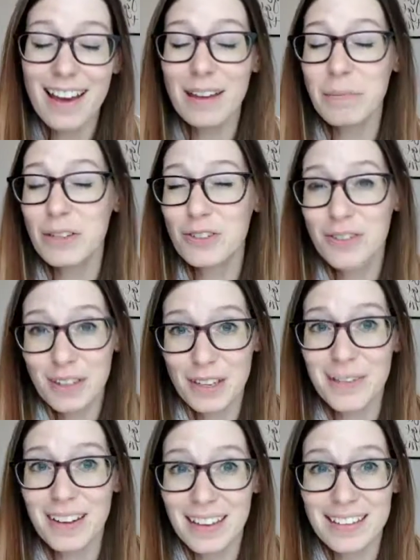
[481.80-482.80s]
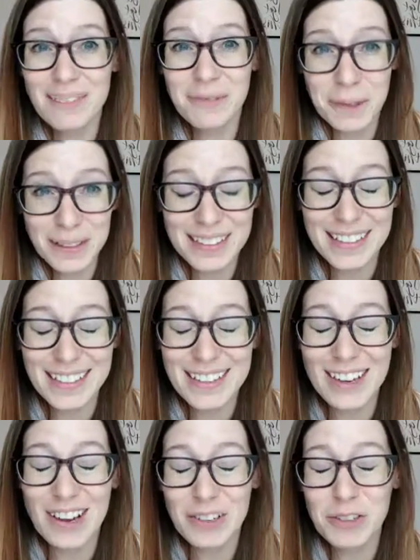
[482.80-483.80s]
and make sure that you get work
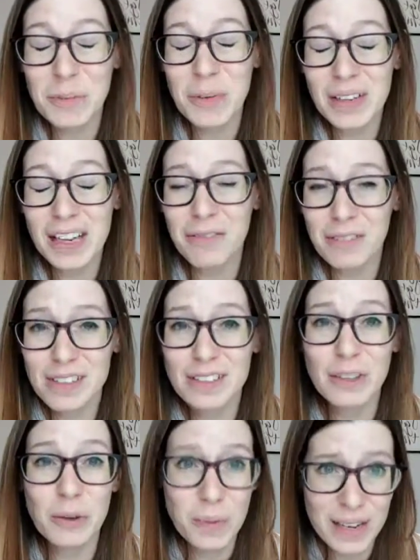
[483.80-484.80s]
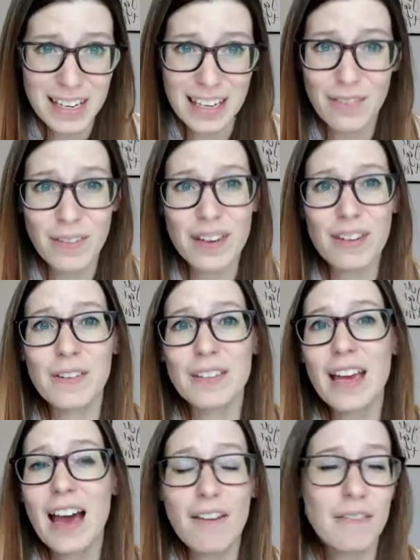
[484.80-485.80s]
done on your book every single week, even if it's
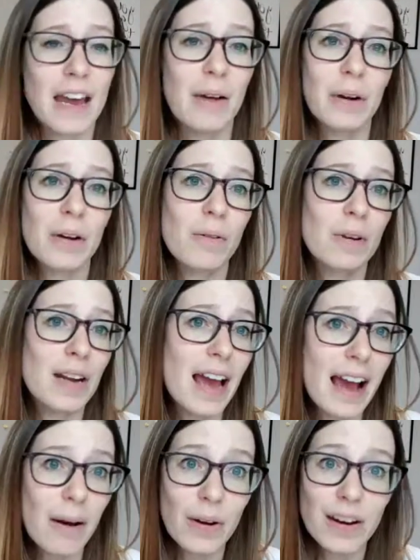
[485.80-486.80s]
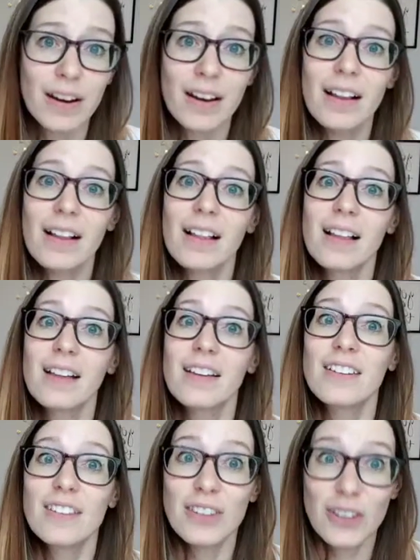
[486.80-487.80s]
half an hour or an hour,
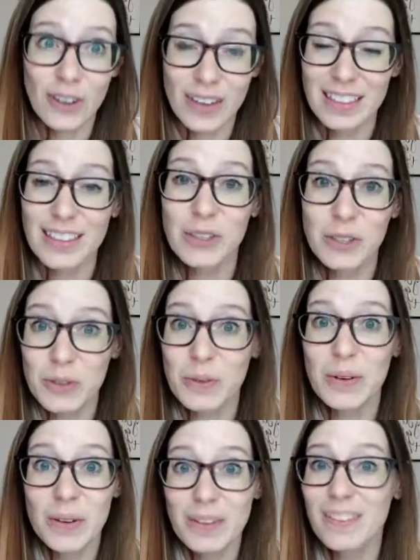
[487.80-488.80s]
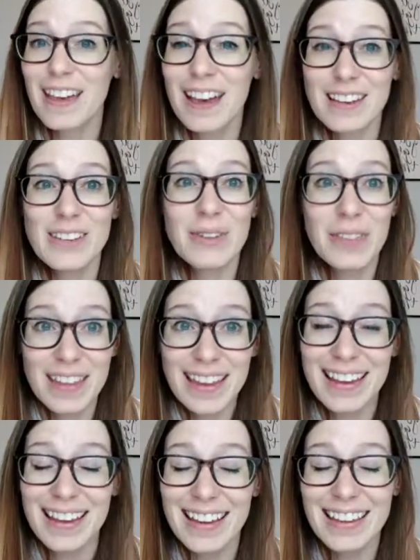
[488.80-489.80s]
you'll get there sooner than you
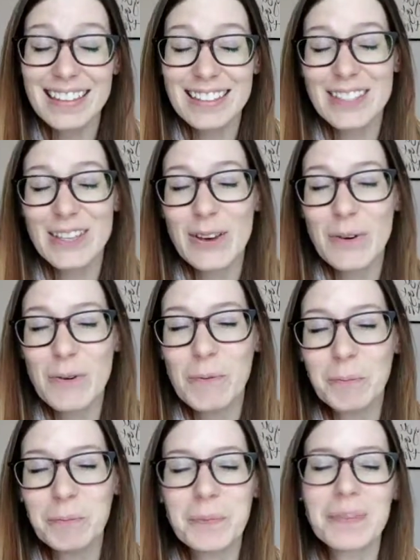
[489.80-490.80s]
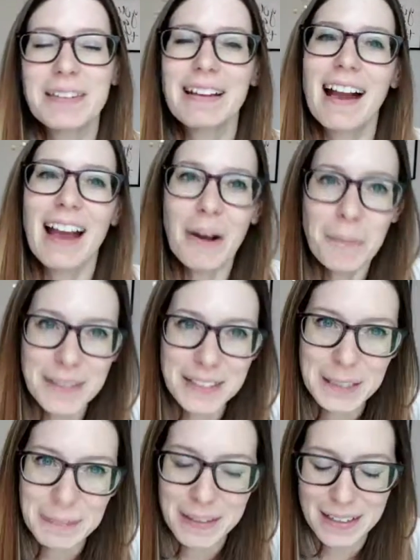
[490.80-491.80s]
think. So I hope this
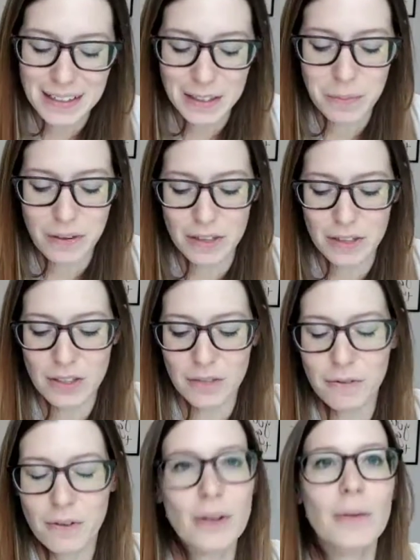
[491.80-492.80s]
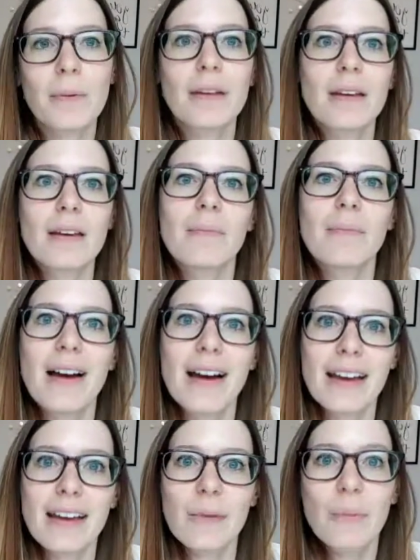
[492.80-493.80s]
has been inspirational for you. Really,
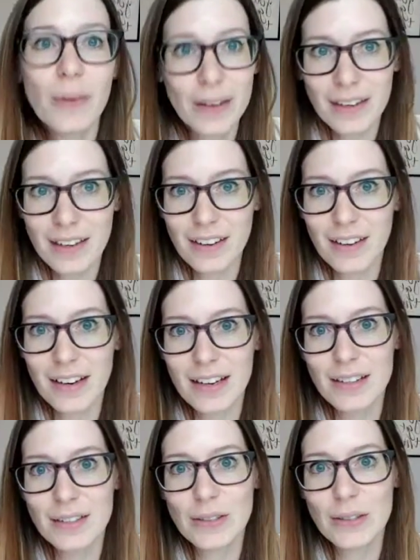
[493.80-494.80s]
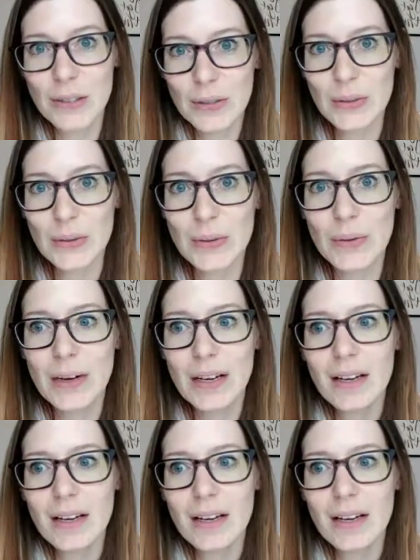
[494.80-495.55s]
my point here is to